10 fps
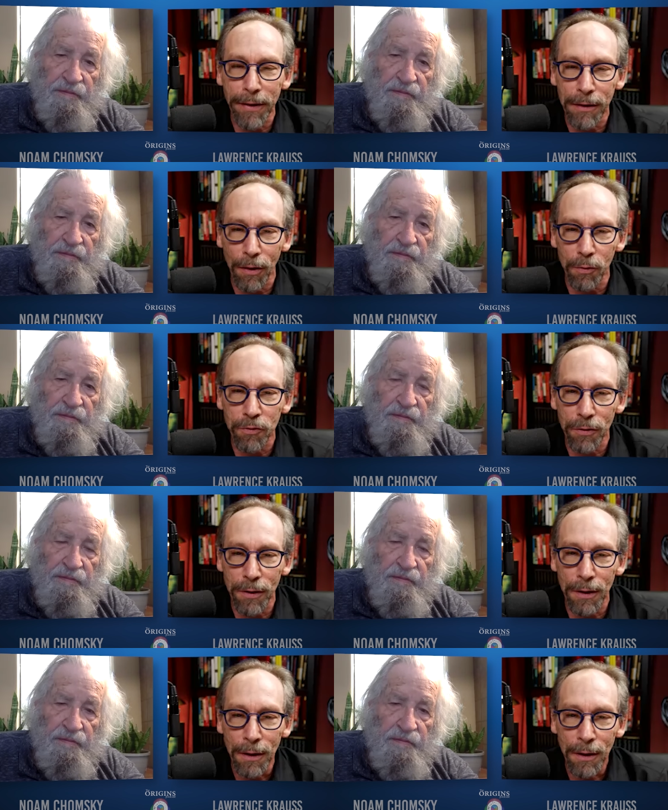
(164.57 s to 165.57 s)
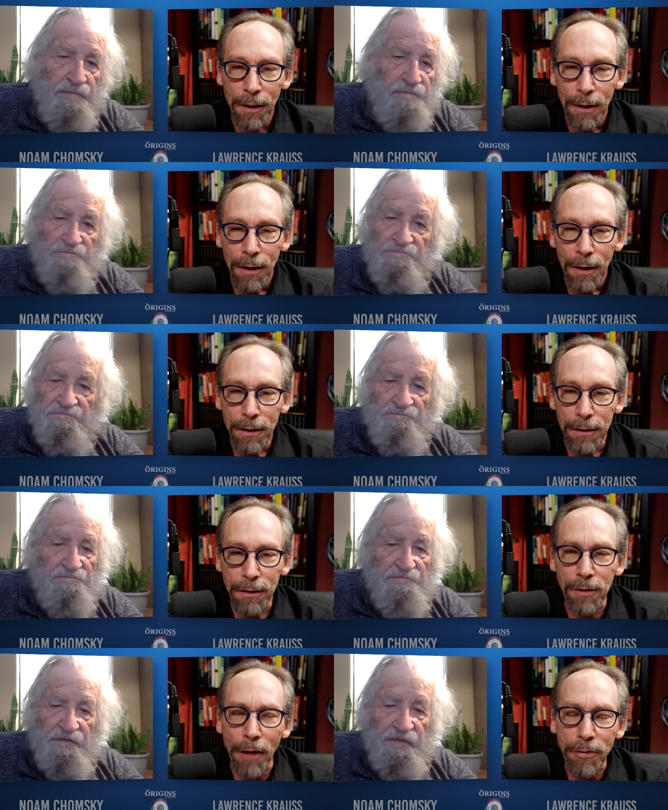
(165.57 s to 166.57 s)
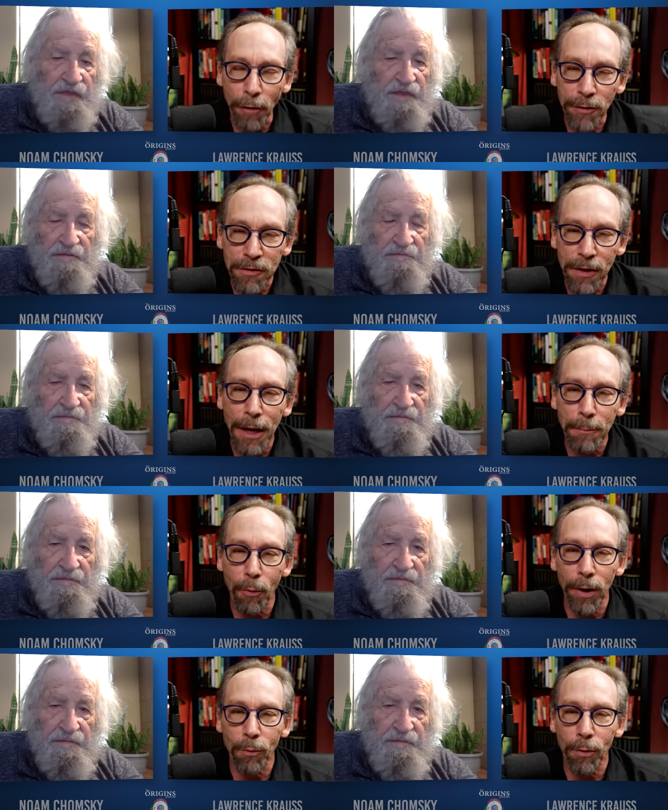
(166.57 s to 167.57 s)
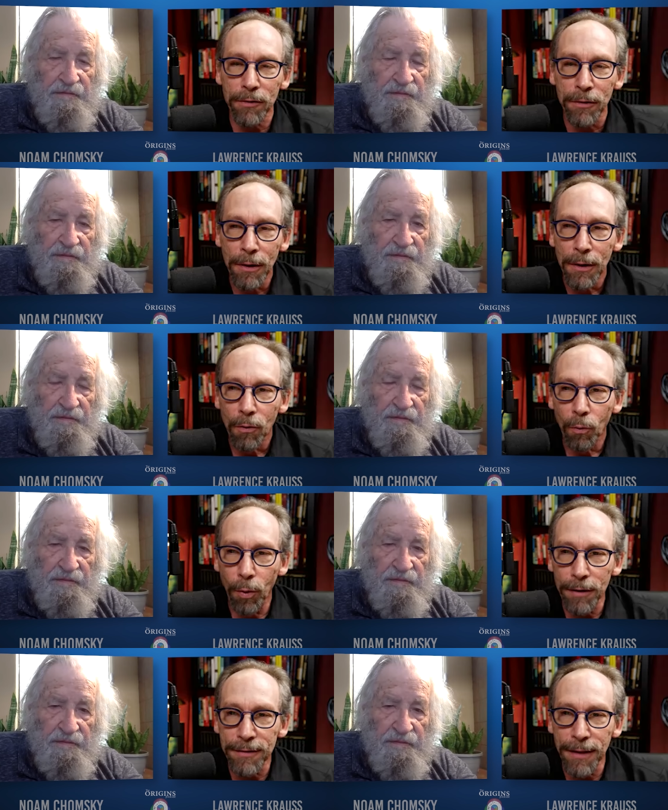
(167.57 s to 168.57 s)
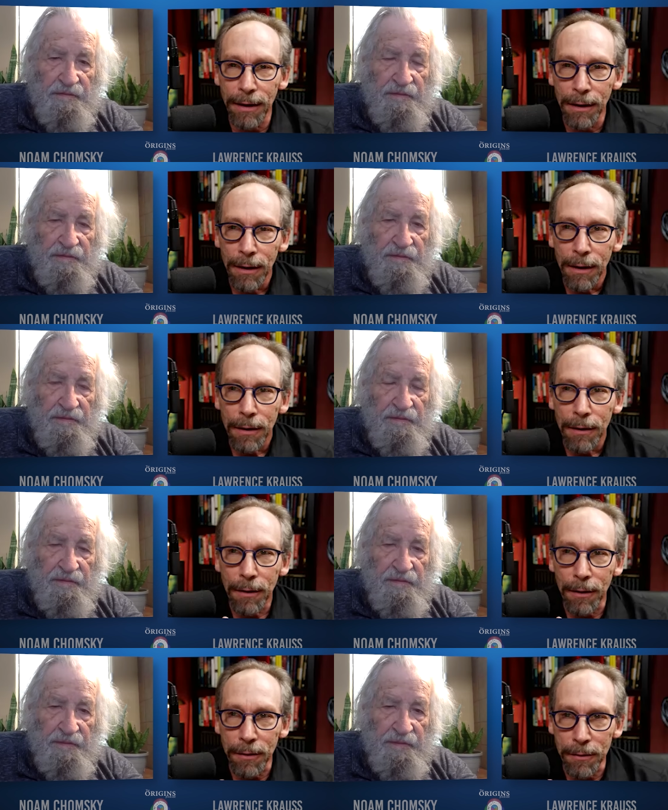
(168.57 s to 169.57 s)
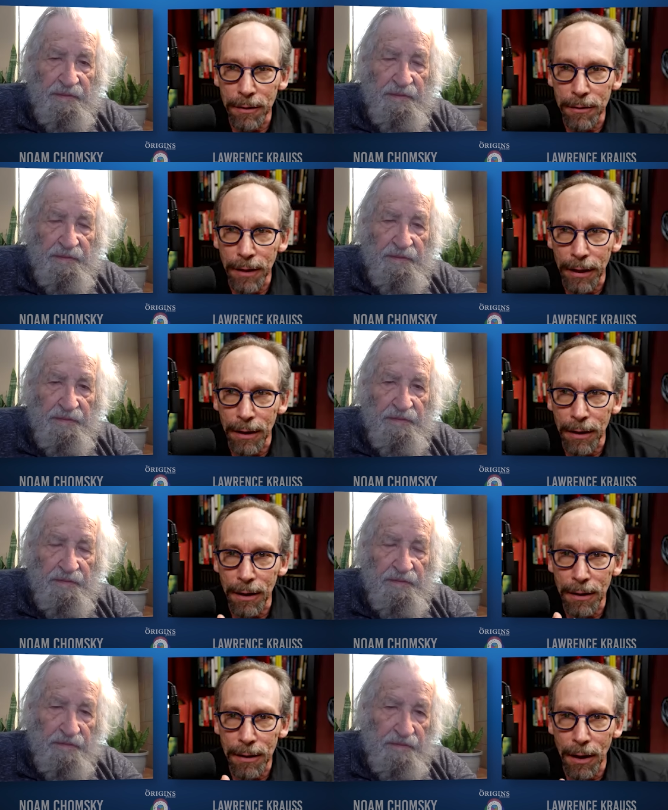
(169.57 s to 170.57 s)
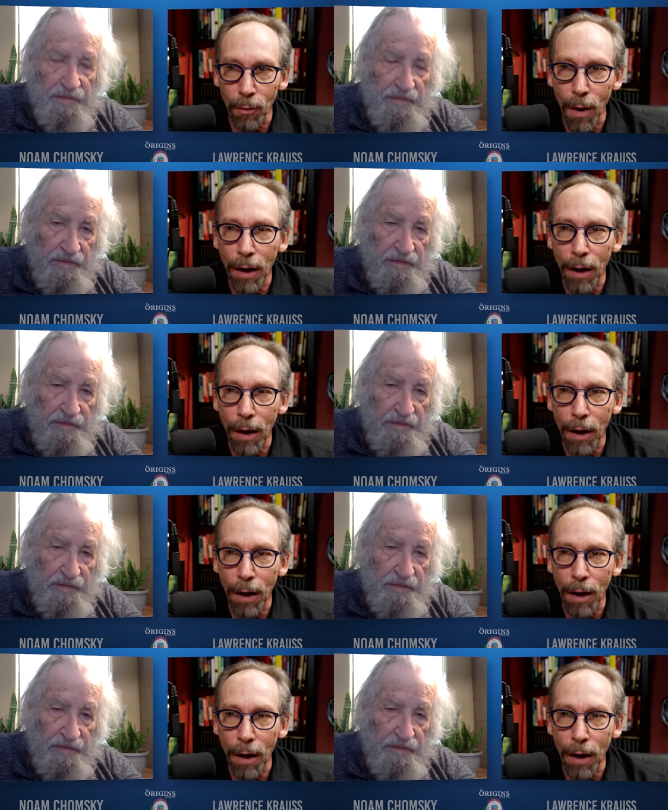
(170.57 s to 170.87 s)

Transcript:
Speaker 1: close to the. I thought the sticking point was was that uh, that Iran